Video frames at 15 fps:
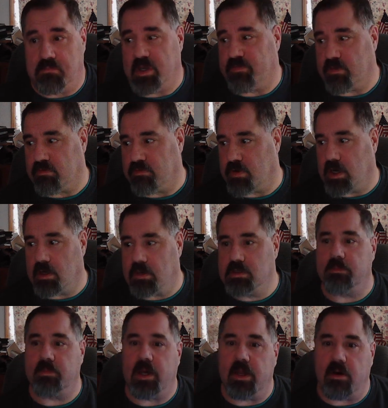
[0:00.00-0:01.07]
If it falls,
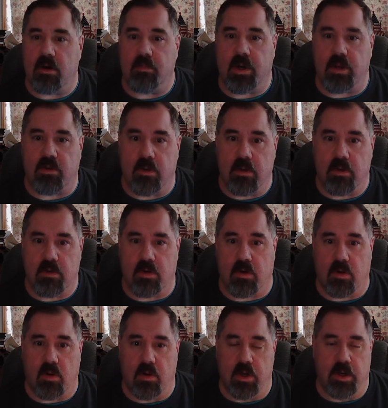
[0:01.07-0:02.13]
it might hurt my
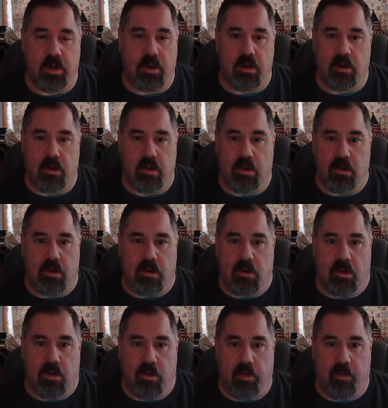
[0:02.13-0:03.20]
toe,
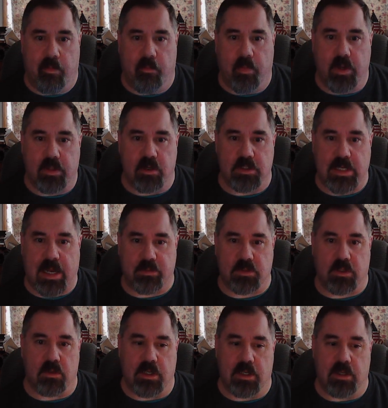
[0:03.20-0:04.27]
but there's
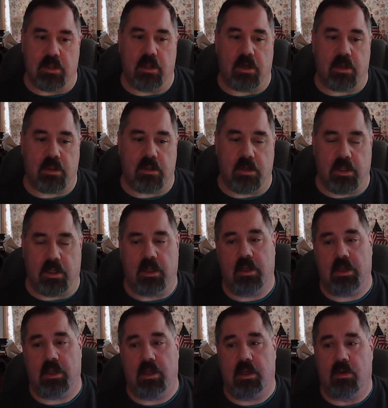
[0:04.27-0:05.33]
absolutely nothing
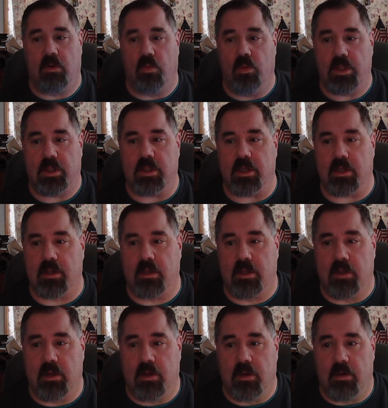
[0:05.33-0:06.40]
with it
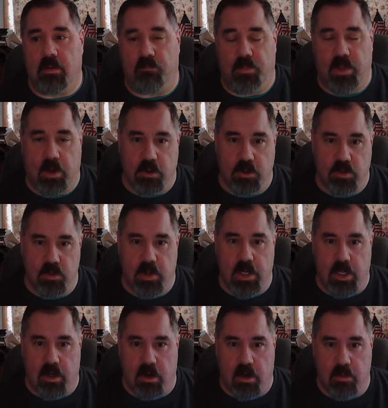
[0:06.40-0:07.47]
that will do
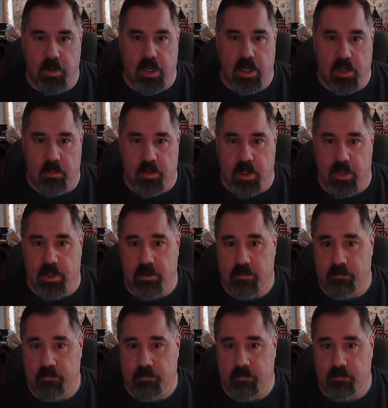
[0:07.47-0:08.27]
any harm to anybody.